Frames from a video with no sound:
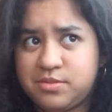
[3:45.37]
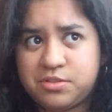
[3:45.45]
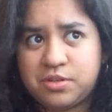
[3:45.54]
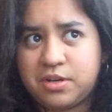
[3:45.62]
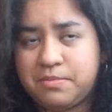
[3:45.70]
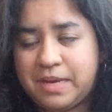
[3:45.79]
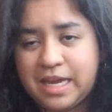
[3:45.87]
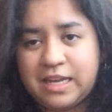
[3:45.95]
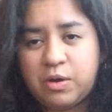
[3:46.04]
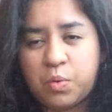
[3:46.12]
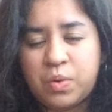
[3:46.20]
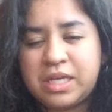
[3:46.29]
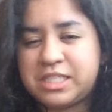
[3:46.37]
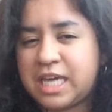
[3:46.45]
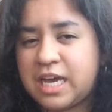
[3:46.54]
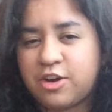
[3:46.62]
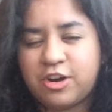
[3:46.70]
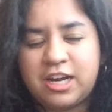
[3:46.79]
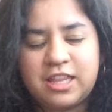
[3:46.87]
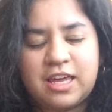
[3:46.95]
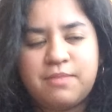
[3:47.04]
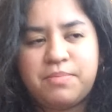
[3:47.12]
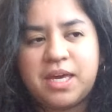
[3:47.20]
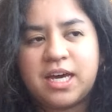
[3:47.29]
There's not gonna be any retake or
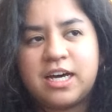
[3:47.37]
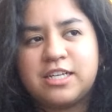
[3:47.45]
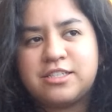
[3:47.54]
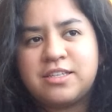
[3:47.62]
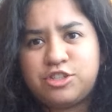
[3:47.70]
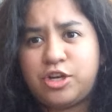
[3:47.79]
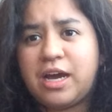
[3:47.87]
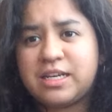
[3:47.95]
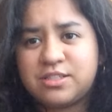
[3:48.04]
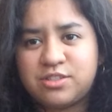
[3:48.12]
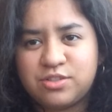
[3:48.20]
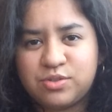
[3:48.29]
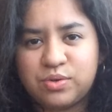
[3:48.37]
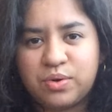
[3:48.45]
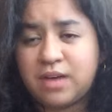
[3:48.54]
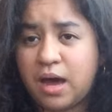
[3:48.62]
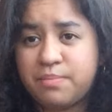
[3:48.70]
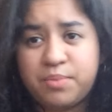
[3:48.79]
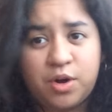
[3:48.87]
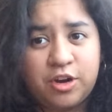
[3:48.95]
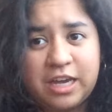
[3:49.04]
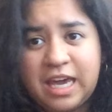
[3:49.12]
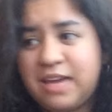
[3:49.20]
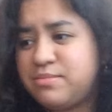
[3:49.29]
anything because she has to up her
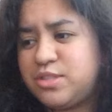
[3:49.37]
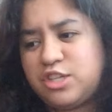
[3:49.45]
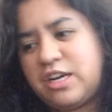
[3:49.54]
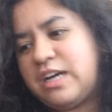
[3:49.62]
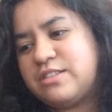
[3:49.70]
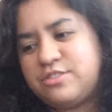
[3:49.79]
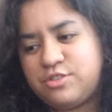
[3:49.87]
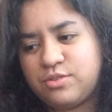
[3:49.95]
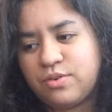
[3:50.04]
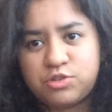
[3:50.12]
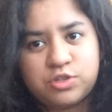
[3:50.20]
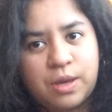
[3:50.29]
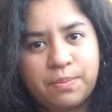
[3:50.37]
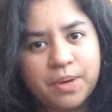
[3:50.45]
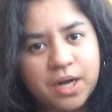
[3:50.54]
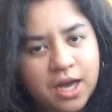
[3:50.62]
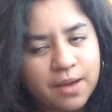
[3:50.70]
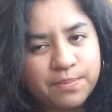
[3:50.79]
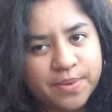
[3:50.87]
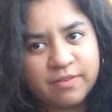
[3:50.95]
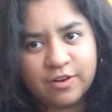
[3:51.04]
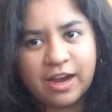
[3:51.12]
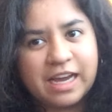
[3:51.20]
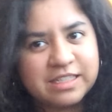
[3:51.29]
game. She has to step it up
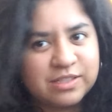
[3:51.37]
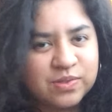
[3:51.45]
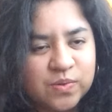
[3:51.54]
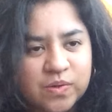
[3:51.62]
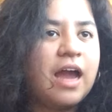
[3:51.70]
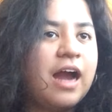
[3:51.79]
for high school.